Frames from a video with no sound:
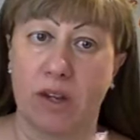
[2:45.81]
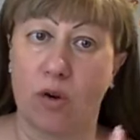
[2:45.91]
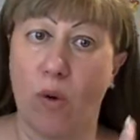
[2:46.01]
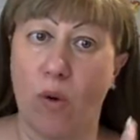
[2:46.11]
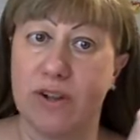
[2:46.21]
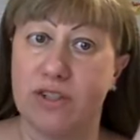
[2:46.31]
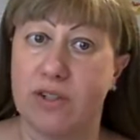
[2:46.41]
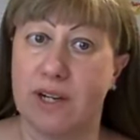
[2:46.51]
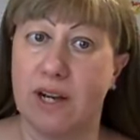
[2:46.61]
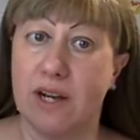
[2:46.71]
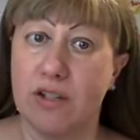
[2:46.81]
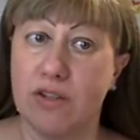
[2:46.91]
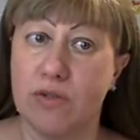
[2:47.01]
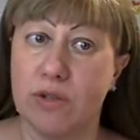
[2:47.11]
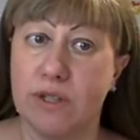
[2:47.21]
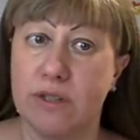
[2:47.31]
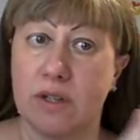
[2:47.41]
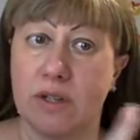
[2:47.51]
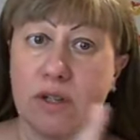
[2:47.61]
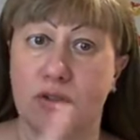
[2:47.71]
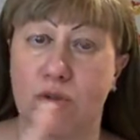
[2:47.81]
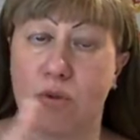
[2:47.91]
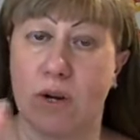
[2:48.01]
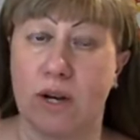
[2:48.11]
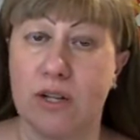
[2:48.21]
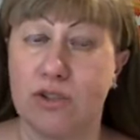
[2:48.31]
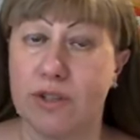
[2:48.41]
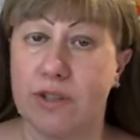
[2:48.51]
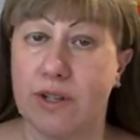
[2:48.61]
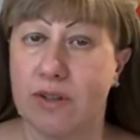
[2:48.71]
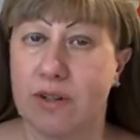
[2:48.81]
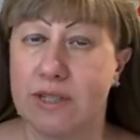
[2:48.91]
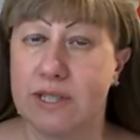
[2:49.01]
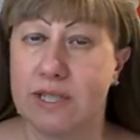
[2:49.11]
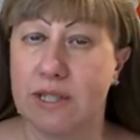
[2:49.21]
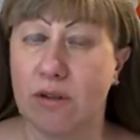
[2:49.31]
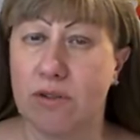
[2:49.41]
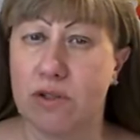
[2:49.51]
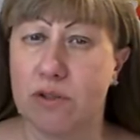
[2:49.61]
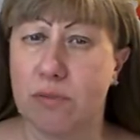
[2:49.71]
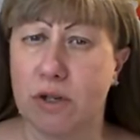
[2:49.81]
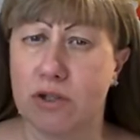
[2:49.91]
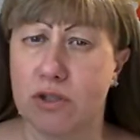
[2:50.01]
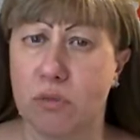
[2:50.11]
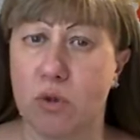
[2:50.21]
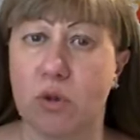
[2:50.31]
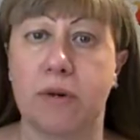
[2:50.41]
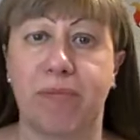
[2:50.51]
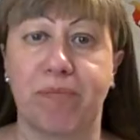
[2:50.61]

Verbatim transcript: questions 100 to 113 of the Spirit's book.